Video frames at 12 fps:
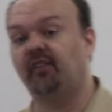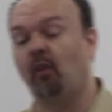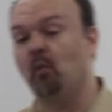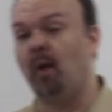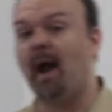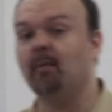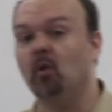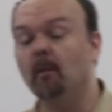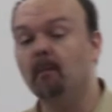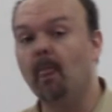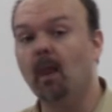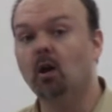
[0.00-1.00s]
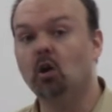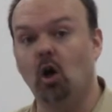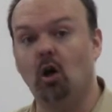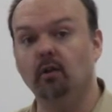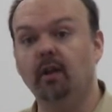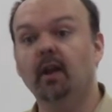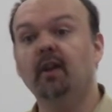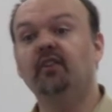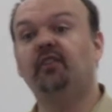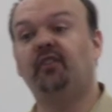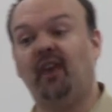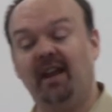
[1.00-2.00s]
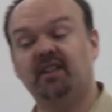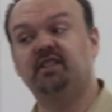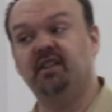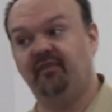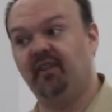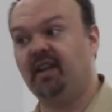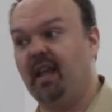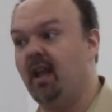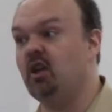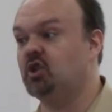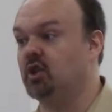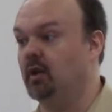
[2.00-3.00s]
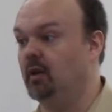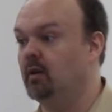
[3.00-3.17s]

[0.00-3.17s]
in the Bible called sanctification.